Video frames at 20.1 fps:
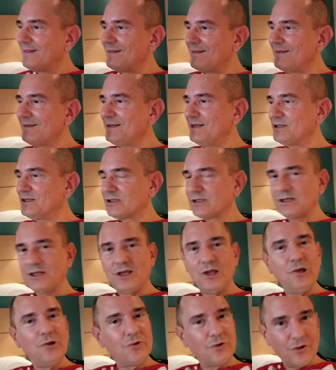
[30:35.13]
this
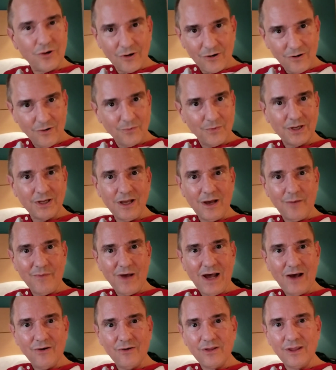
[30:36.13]
cute girl would come
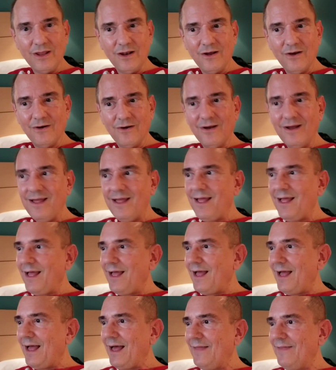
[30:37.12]
out, you know,
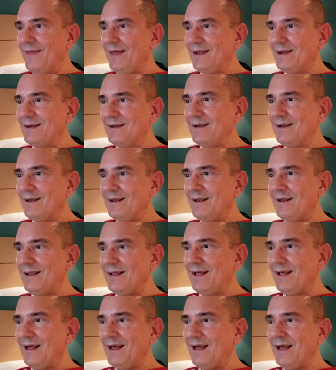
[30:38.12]
and then,
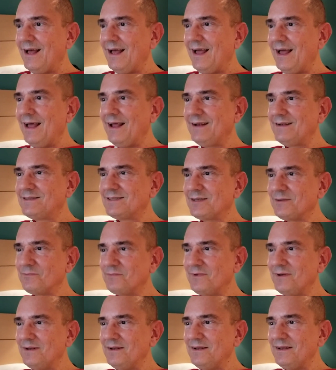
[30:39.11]
and
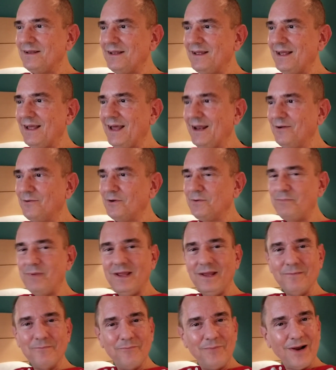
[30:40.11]
some, and it would
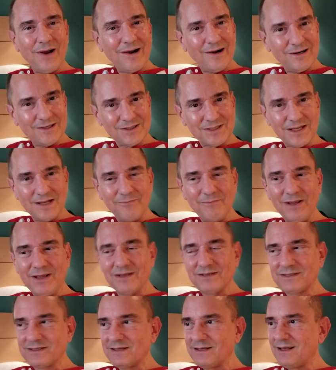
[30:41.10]
be embarrassing
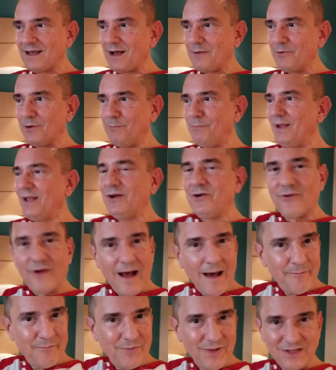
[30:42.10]
because I would be
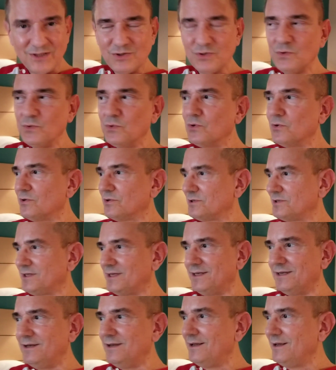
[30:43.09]
dropping tools
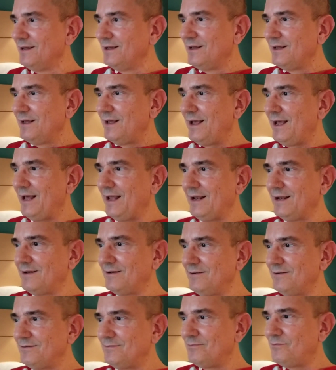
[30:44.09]
and, and
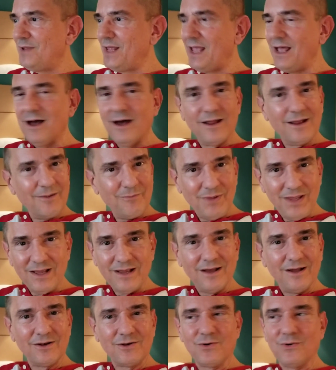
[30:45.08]
be un, being
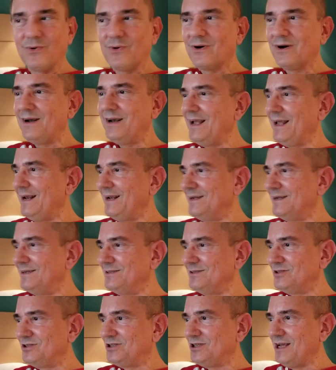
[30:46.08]
uncoordinated
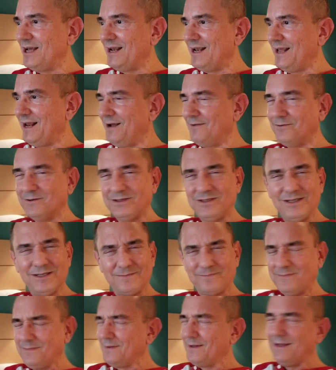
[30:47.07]
and shit. And it was just,
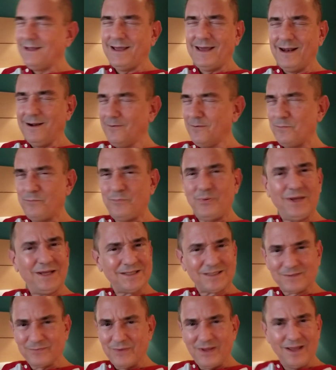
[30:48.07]
and it would
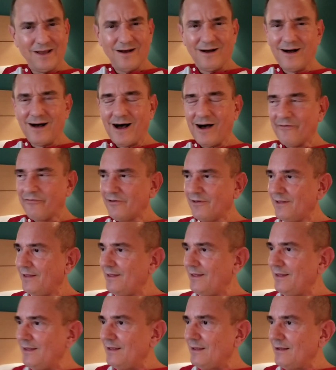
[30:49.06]
piss me off,
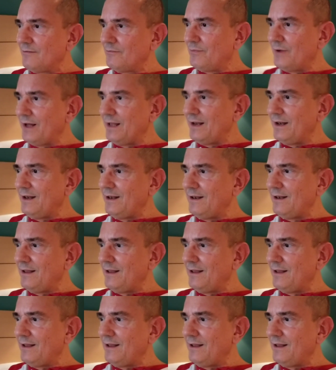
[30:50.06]
but,